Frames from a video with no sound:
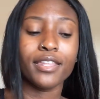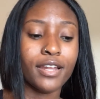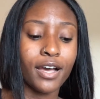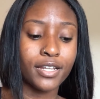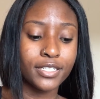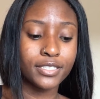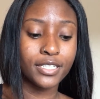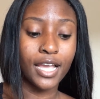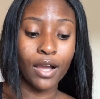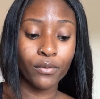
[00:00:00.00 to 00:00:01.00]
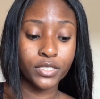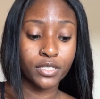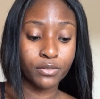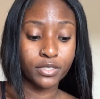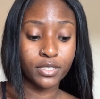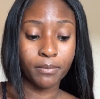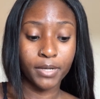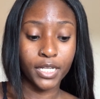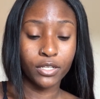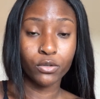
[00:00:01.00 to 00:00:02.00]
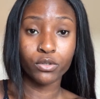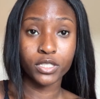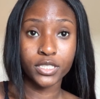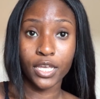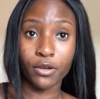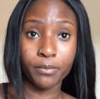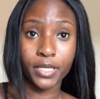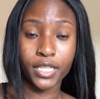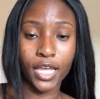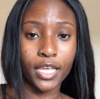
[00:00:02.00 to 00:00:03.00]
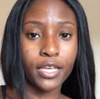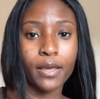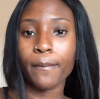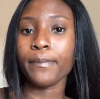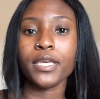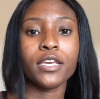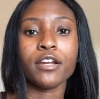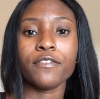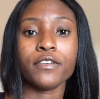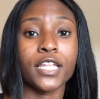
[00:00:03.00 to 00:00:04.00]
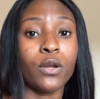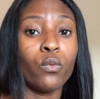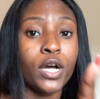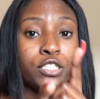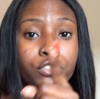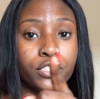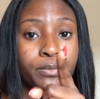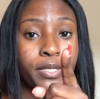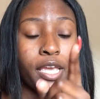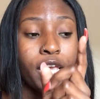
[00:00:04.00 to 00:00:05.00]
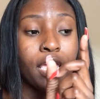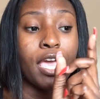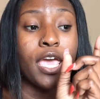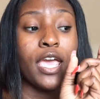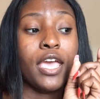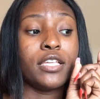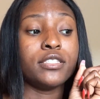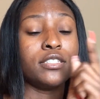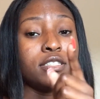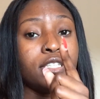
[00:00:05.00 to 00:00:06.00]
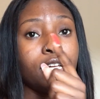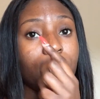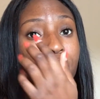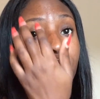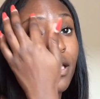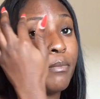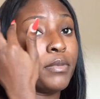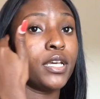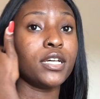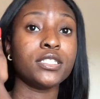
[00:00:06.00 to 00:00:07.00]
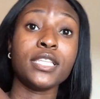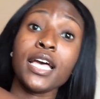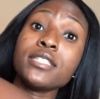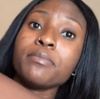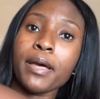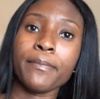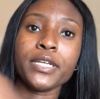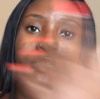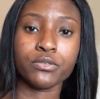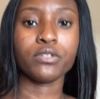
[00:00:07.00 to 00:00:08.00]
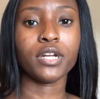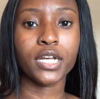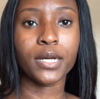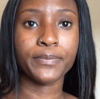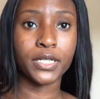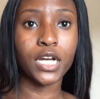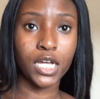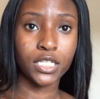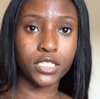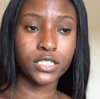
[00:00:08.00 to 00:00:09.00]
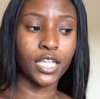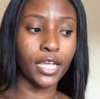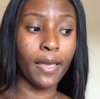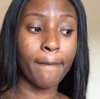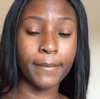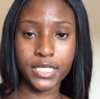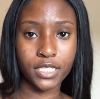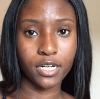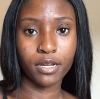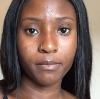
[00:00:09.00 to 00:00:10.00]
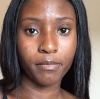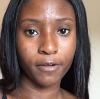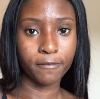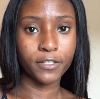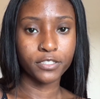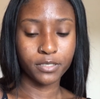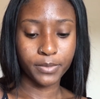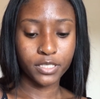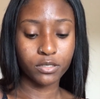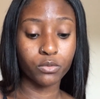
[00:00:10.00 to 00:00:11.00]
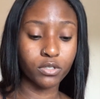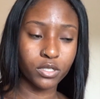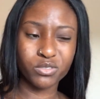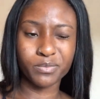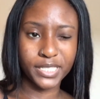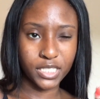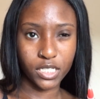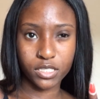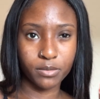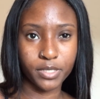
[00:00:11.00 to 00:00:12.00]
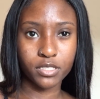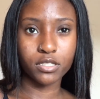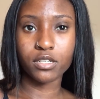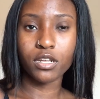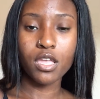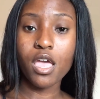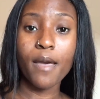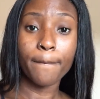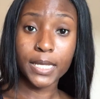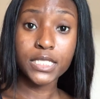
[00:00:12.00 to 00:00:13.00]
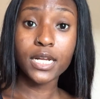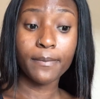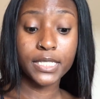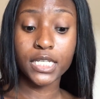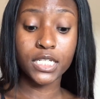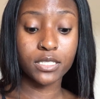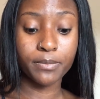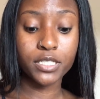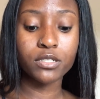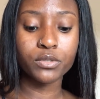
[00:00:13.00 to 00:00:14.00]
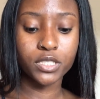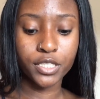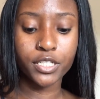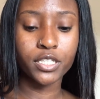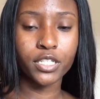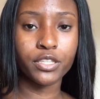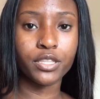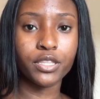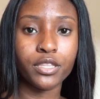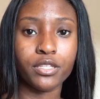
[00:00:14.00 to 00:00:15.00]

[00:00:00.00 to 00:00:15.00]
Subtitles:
And honestly, I wish there was somebody who could tell me, like, be careful, like, watch your GPA and to study, because that's my biggest regret coming to college, like, messing up my first semester. Well, it was my second semester. Messing up my second semester was literally